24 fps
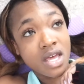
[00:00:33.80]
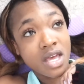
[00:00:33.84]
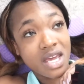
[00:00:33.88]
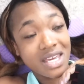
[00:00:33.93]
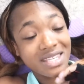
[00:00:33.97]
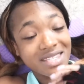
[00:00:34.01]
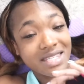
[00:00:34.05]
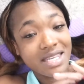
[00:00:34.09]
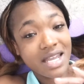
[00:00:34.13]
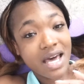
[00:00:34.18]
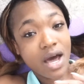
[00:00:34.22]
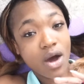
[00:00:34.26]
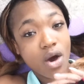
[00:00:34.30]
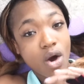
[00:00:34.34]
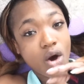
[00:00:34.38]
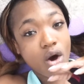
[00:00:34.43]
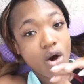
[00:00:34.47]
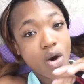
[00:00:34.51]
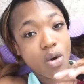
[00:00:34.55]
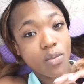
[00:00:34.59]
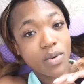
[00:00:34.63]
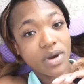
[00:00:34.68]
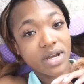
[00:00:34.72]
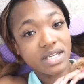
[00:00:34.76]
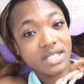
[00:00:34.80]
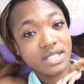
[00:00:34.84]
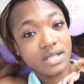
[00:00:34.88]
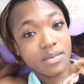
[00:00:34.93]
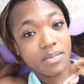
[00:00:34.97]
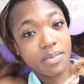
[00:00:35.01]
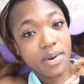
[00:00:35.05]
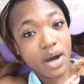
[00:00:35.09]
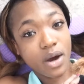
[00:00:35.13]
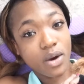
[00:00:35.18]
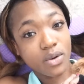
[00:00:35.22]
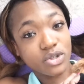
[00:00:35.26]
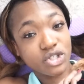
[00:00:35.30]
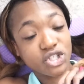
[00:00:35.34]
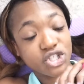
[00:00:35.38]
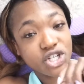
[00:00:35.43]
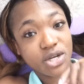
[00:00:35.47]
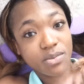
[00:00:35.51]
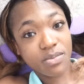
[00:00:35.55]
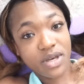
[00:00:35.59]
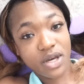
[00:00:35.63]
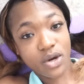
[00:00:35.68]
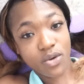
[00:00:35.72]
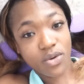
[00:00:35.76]
It's not always about
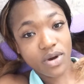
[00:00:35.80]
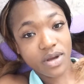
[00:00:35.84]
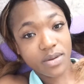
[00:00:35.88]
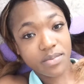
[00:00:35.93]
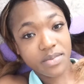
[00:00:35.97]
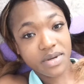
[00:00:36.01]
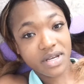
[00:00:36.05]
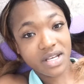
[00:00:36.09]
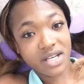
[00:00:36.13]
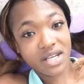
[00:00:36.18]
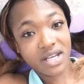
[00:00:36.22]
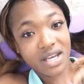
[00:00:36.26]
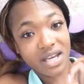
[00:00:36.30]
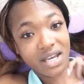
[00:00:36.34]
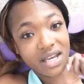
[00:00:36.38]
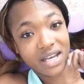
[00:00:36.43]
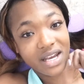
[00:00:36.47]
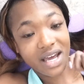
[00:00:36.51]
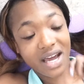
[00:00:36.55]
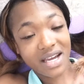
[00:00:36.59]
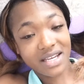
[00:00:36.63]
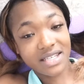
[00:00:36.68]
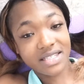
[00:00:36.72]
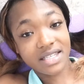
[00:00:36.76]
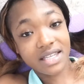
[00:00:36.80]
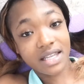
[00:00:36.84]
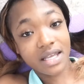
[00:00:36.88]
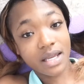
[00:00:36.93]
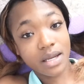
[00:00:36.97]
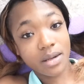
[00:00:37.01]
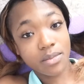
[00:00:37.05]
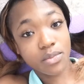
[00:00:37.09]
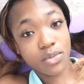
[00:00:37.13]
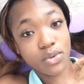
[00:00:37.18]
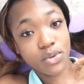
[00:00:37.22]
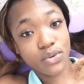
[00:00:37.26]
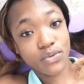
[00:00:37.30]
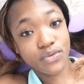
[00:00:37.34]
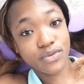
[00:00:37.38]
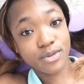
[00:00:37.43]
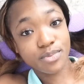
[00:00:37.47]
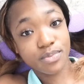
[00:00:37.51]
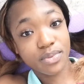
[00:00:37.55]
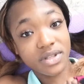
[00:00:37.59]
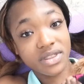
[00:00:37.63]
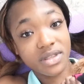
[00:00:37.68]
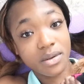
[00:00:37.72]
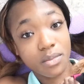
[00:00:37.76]
gym equipment and isolated moves,
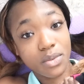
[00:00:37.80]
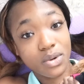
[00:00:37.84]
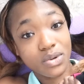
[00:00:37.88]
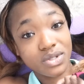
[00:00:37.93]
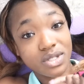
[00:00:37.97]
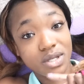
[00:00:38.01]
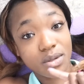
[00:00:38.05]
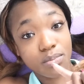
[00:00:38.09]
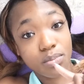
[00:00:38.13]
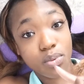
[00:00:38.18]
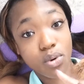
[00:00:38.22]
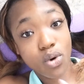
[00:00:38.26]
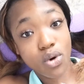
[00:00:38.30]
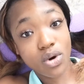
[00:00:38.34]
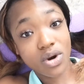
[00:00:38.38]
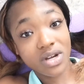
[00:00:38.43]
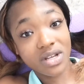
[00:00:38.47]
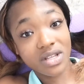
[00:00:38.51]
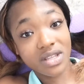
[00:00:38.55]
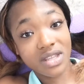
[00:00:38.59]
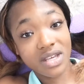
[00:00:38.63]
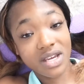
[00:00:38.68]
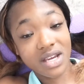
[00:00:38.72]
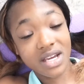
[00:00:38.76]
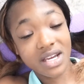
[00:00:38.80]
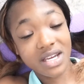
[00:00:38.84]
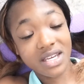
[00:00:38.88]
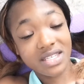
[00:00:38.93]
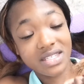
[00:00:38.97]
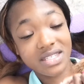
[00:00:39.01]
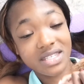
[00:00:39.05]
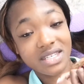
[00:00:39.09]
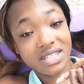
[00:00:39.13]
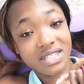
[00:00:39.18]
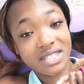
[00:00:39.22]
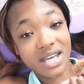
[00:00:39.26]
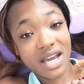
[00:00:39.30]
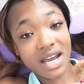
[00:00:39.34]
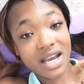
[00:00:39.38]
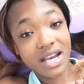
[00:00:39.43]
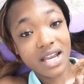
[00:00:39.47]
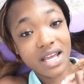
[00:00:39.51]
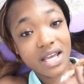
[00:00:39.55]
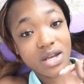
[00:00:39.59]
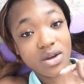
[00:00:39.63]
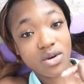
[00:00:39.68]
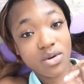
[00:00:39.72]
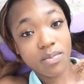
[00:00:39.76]
but the most important thing is
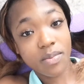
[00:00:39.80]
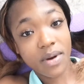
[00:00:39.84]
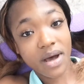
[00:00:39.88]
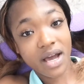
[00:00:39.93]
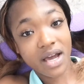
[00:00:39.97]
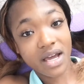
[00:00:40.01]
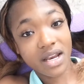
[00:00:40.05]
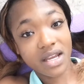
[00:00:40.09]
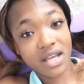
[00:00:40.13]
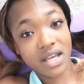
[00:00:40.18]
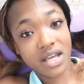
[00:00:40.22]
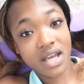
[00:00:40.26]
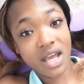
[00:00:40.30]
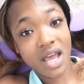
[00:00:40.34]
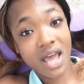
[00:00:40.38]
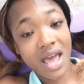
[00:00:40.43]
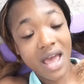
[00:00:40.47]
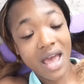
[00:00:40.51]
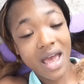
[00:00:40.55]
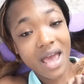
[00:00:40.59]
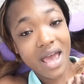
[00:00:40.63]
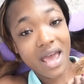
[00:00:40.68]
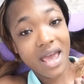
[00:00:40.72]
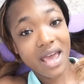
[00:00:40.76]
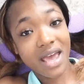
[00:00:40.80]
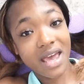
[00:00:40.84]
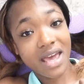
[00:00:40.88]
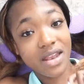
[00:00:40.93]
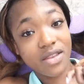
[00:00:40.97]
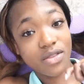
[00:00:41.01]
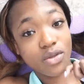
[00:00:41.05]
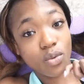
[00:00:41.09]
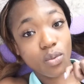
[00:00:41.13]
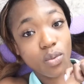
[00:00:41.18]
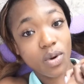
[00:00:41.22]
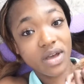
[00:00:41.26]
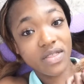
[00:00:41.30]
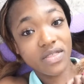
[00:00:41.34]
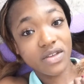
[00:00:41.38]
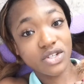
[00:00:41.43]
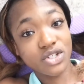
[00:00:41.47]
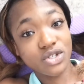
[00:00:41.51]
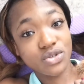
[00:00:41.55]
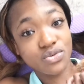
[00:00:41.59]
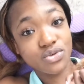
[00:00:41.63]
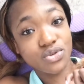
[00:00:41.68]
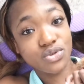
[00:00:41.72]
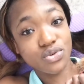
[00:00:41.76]
designing your body. And the way
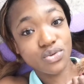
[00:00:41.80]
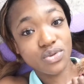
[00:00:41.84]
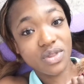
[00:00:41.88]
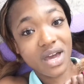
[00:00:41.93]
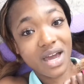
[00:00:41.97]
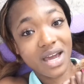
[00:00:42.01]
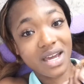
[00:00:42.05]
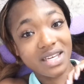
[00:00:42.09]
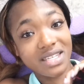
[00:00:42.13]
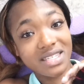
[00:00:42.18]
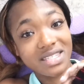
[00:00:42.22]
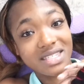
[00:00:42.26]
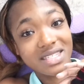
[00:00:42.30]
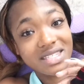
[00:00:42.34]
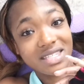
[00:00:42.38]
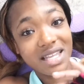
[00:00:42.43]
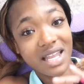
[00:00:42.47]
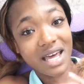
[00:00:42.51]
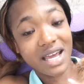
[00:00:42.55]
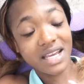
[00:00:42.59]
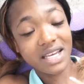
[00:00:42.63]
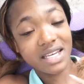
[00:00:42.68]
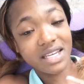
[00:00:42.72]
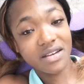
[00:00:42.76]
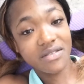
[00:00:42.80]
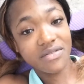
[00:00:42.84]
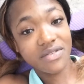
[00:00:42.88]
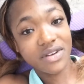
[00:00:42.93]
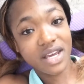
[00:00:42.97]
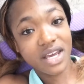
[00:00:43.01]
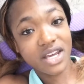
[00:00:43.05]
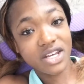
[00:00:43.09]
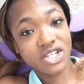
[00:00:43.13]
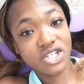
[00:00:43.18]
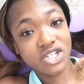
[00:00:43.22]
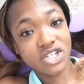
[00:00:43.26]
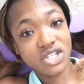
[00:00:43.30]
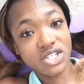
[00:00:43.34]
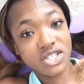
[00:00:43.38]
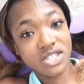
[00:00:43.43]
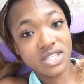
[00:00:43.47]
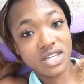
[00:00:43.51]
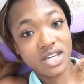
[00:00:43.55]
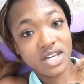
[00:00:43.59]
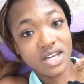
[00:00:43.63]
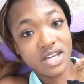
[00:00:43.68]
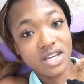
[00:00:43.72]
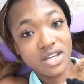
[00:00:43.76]
that you do that is slight deviations
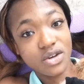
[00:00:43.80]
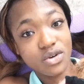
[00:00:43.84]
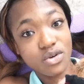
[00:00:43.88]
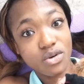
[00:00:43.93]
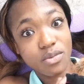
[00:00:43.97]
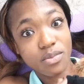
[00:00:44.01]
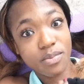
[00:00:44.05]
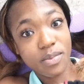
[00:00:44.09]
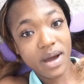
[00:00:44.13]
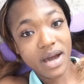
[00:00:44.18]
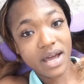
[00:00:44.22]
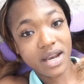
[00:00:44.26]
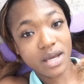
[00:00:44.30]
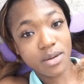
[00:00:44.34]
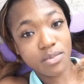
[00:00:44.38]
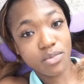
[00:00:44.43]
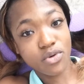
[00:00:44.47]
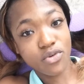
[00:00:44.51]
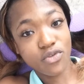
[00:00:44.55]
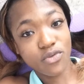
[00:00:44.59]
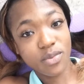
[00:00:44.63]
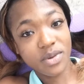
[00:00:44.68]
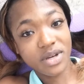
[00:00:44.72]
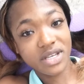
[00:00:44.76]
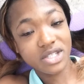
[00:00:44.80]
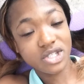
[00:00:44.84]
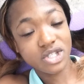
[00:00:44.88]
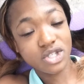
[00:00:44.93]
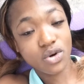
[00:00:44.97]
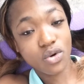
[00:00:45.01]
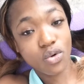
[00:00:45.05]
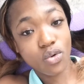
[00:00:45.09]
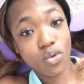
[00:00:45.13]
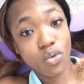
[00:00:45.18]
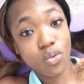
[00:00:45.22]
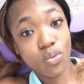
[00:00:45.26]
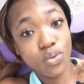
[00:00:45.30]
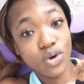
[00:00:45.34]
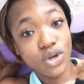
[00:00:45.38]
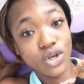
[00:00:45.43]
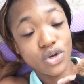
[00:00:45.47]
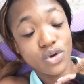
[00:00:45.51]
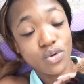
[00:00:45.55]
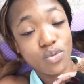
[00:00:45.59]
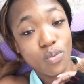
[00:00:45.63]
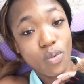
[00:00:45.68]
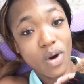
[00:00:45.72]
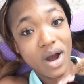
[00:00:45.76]
in your body movement. So when
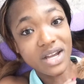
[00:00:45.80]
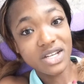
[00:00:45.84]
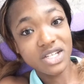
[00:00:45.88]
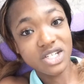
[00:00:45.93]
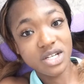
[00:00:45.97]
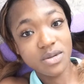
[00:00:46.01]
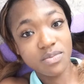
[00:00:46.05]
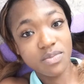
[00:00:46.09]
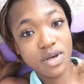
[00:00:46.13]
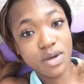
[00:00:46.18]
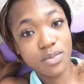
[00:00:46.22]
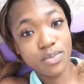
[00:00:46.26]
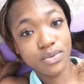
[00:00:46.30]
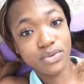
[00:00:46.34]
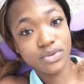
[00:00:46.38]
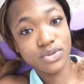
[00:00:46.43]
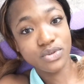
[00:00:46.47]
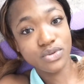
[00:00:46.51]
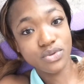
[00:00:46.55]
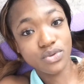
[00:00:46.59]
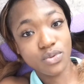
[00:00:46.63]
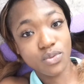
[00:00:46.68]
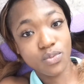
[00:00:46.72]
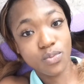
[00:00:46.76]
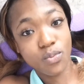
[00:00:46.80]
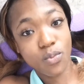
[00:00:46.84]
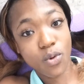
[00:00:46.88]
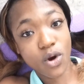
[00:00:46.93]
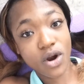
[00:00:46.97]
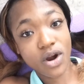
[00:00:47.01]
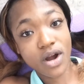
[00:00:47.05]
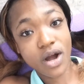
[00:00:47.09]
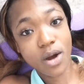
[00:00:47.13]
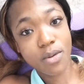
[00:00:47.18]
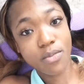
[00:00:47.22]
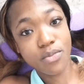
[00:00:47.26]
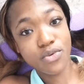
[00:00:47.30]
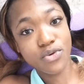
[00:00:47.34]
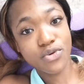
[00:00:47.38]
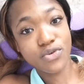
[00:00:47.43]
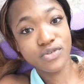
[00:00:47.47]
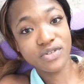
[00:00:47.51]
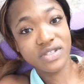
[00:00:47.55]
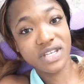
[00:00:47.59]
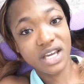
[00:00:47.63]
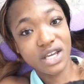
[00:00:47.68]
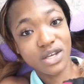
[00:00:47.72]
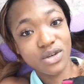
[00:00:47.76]
you're watching people do the workout
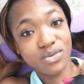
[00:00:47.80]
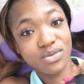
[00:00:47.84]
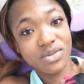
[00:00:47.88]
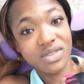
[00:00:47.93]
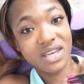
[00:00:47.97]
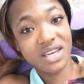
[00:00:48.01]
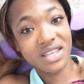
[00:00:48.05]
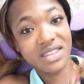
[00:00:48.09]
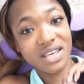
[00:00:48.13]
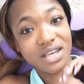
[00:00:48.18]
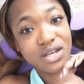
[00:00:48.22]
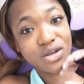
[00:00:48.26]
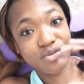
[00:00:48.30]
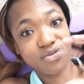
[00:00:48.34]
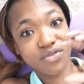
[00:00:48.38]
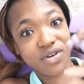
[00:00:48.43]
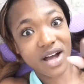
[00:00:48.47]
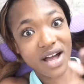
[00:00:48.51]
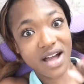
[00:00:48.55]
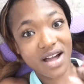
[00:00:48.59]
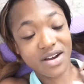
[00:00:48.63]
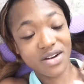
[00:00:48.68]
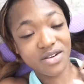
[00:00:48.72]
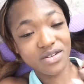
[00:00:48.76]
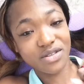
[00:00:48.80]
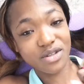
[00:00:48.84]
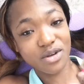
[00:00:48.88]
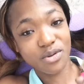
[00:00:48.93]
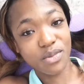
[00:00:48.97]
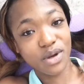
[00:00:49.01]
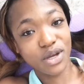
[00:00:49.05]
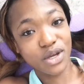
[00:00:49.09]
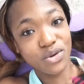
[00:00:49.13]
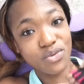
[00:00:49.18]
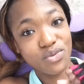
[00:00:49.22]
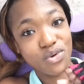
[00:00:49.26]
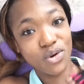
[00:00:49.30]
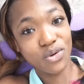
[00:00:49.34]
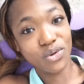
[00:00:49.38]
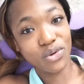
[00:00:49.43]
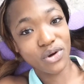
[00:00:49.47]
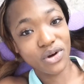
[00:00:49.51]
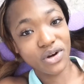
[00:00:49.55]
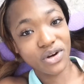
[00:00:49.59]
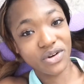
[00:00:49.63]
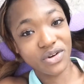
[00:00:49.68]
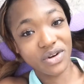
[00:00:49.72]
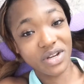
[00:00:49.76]
moves and you think that you've conquered them and you no
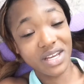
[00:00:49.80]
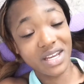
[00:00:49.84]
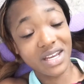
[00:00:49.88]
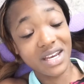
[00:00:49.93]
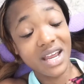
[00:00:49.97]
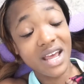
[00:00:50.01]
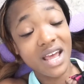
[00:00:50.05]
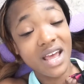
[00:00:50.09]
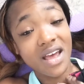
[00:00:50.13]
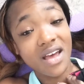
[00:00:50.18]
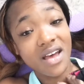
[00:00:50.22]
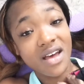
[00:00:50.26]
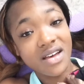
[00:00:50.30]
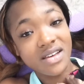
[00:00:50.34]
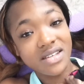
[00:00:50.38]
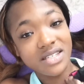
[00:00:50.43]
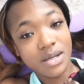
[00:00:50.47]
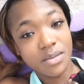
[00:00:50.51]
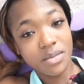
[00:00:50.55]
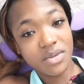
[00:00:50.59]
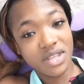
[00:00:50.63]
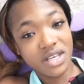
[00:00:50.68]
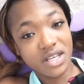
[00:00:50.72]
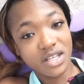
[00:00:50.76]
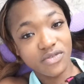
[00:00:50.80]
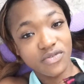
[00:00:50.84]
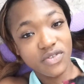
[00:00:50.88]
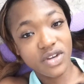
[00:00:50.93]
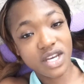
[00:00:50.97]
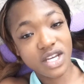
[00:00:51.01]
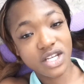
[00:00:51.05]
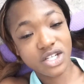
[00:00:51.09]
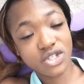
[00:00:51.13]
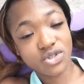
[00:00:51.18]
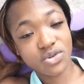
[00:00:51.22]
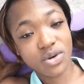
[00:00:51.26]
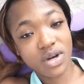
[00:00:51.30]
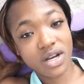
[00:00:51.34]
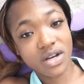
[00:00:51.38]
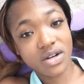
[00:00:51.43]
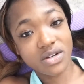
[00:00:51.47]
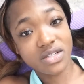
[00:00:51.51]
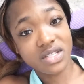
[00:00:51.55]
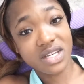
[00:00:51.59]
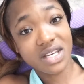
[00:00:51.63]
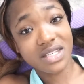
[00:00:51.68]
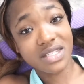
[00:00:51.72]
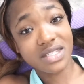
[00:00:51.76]
longer need some of these fitness
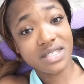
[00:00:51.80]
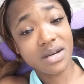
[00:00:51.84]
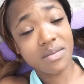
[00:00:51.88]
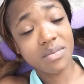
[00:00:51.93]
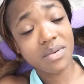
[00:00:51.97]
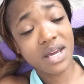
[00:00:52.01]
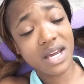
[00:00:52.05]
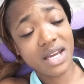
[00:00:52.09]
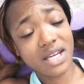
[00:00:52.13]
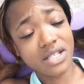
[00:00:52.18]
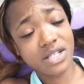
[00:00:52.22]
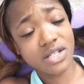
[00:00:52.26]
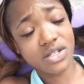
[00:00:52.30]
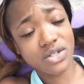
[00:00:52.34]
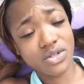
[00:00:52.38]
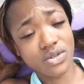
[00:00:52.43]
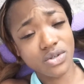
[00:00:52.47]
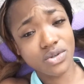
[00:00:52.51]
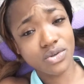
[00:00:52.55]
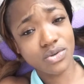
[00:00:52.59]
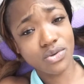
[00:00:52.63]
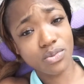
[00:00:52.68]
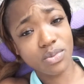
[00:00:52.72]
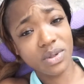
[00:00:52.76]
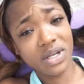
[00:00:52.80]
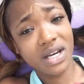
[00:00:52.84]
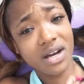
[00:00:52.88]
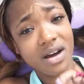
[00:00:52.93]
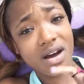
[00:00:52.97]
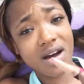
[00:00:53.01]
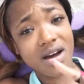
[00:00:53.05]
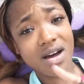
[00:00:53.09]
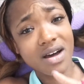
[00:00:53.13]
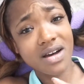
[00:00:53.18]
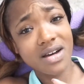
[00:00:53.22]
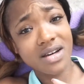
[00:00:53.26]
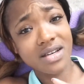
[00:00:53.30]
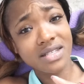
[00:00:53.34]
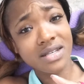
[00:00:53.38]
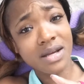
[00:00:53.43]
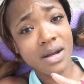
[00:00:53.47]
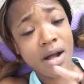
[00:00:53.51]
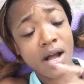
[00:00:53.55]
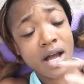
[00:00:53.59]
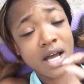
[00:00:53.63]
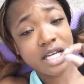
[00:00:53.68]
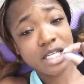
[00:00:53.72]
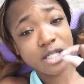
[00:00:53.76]
trainers, in some cases you do because
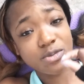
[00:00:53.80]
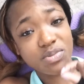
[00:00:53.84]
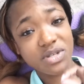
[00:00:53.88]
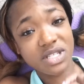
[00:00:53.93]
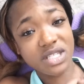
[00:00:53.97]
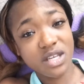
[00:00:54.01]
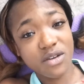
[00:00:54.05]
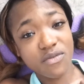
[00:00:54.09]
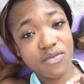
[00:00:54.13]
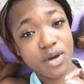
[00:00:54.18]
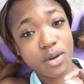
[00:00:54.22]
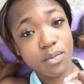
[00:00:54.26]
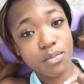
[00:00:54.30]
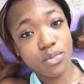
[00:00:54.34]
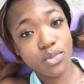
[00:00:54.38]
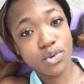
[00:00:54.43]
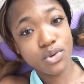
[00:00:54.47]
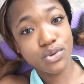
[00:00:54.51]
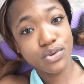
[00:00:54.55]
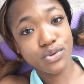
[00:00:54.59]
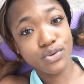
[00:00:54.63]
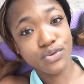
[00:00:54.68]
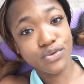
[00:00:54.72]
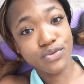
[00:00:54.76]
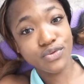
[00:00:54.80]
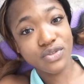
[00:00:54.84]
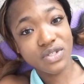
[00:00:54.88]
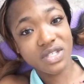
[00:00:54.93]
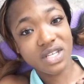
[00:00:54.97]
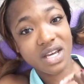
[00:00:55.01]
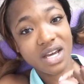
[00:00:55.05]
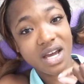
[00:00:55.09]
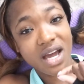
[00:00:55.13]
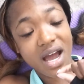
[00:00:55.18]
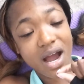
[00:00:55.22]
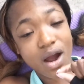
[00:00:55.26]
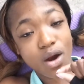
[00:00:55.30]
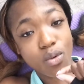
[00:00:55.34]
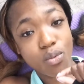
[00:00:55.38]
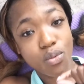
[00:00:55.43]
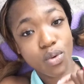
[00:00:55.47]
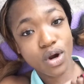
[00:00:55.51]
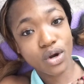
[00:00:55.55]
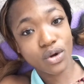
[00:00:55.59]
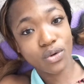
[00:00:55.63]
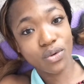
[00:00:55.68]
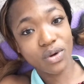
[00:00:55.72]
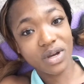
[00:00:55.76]
specific moves are
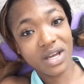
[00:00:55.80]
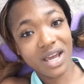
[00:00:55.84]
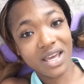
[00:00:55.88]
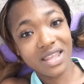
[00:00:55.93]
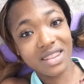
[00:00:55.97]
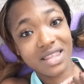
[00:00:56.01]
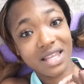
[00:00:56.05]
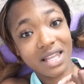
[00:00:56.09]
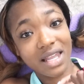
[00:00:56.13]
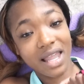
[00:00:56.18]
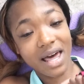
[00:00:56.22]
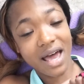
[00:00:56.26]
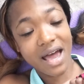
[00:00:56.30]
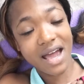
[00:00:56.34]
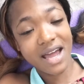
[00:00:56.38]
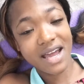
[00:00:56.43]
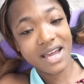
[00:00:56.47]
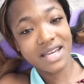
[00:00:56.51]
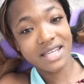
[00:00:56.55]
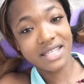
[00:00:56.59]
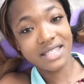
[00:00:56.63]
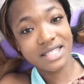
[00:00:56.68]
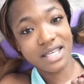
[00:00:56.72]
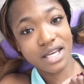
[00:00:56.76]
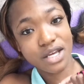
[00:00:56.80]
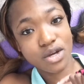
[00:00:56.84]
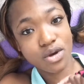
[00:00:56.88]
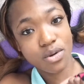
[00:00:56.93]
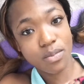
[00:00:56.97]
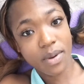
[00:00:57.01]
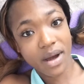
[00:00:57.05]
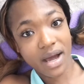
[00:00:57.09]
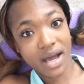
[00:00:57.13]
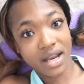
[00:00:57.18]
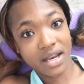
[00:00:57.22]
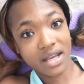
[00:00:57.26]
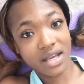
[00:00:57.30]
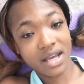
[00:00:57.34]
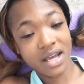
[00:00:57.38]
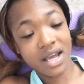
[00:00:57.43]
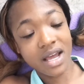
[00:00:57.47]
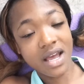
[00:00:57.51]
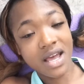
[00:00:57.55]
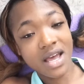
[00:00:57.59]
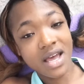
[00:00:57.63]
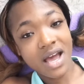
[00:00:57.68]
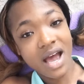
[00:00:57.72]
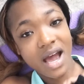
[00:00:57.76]
what create the lines in your body.
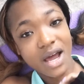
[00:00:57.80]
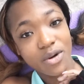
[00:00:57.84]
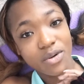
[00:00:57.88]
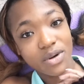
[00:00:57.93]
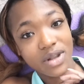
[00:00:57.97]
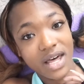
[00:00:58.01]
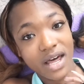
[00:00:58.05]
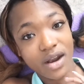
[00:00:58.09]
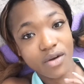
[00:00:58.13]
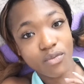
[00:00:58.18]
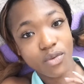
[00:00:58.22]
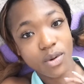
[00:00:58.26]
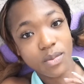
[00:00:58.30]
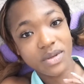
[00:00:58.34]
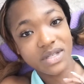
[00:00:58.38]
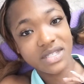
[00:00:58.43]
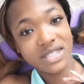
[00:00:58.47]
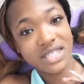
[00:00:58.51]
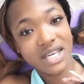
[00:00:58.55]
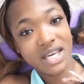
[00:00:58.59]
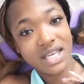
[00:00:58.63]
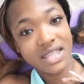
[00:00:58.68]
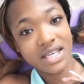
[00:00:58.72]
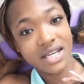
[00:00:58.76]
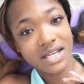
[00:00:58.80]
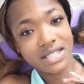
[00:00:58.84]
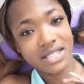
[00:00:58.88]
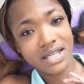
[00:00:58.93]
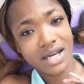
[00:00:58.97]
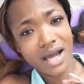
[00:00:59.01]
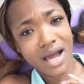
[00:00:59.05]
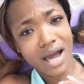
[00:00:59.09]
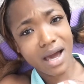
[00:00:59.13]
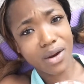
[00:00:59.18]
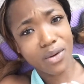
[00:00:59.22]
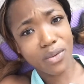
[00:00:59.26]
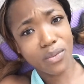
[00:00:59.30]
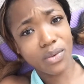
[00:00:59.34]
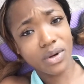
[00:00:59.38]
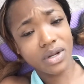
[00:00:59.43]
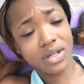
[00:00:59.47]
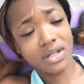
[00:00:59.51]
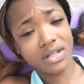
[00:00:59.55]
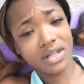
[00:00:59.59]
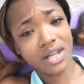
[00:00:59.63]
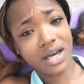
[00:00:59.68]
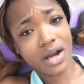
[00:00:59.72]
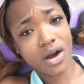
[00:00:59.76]
I know a lot of women say things like, I don't want to
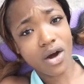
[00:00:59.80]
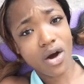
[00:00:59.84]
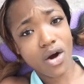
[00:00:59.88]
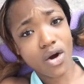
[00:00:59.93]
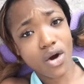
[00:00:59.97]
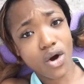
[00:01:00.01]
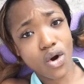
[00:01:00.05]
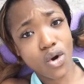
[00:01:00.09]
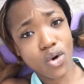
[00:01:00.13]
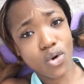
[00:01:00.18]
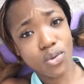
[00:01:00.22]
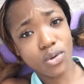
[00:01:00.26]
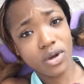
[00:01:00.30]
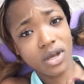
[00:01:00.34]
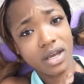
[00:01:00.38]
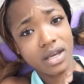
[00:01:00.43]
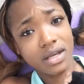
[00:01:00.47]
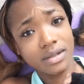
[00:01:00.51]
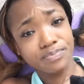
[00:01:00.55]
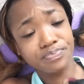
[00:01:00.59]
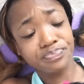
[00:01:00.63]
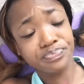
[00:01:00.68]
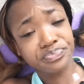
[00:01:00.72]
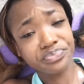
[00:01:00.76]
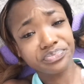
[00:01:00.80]
look like Hulk Hogan